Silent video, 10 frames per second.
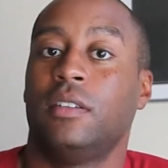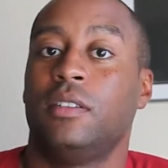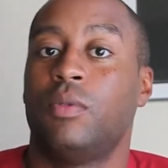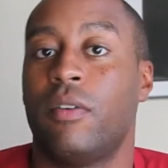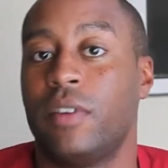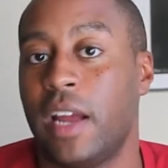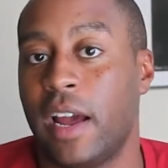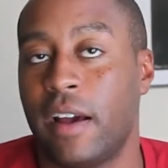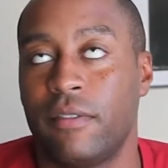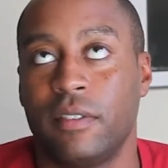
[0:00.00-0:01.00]
12 and a
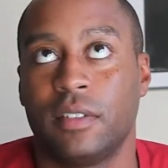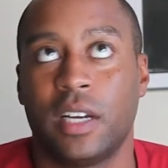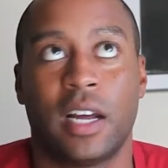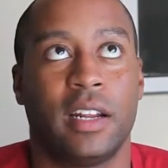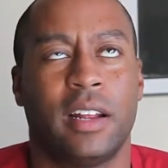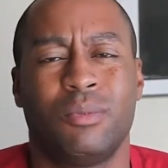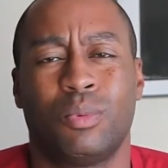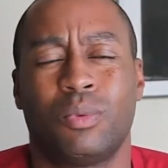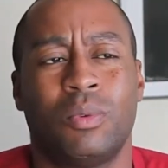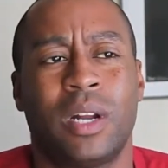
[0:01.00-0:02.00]
half. God,
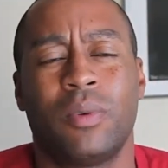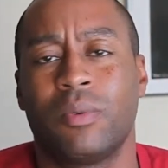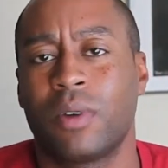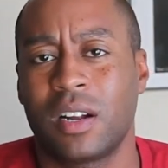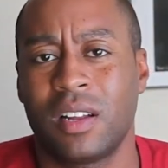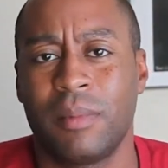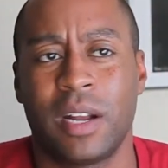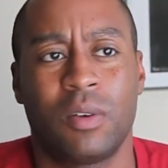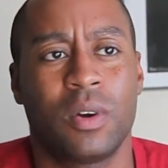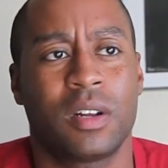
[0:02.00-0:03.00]
when I went rock climbing, I had
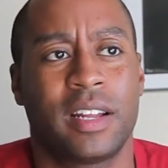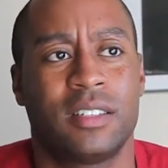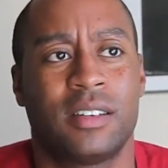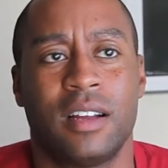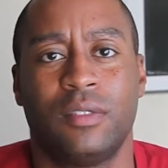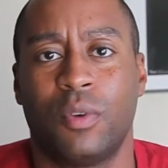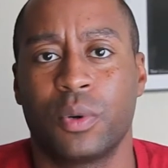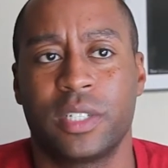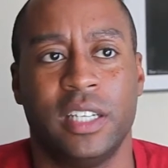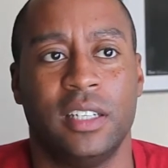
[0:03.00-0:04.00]
to wear like a size
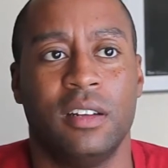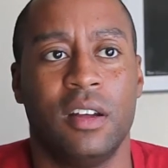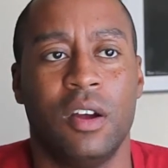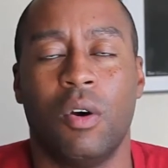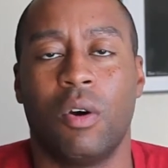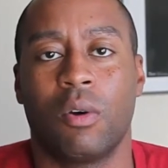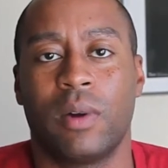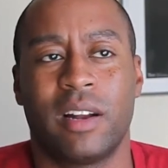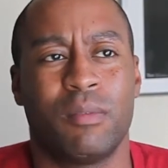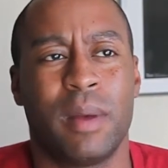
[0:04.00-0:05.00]
14 or
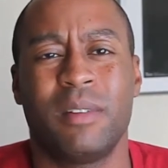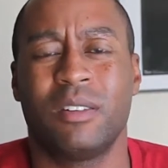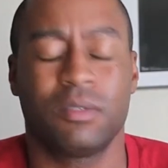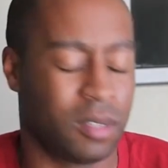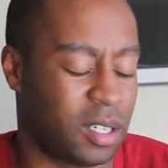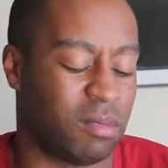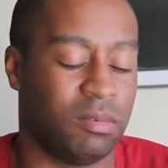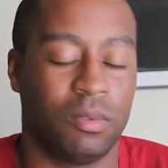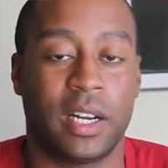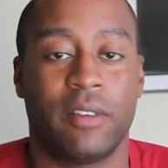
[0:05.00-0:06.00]
whatever. Man, those,
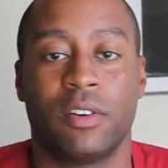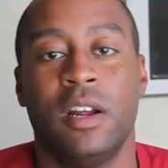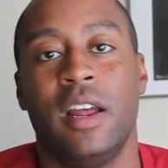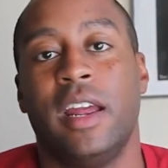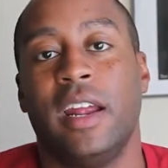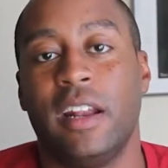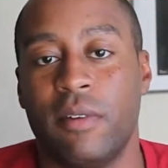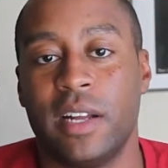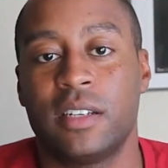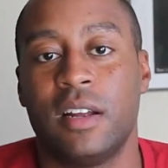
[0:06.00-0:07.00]
whatever.
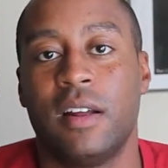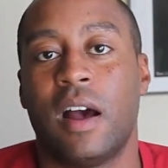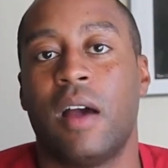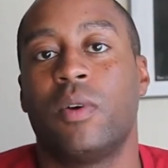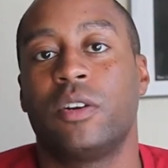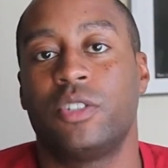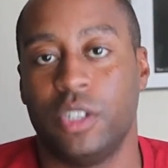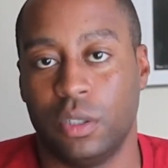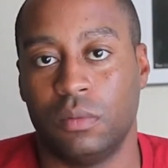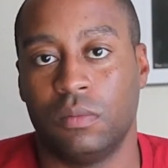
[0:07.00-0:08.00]
Anyways, I wear a
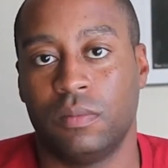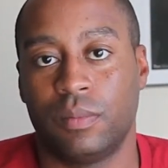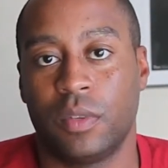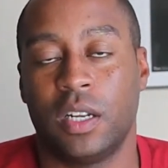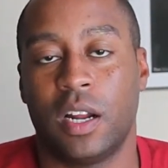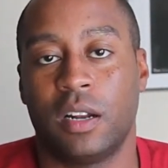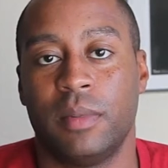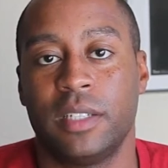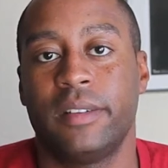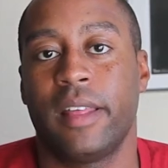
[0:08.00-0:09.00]
shoe.
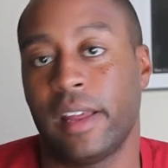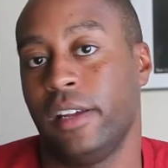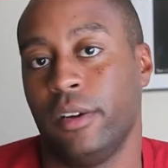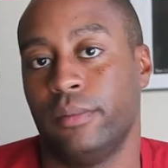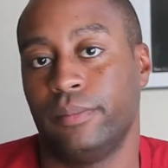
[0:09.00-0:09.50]
Anonymous, thank you.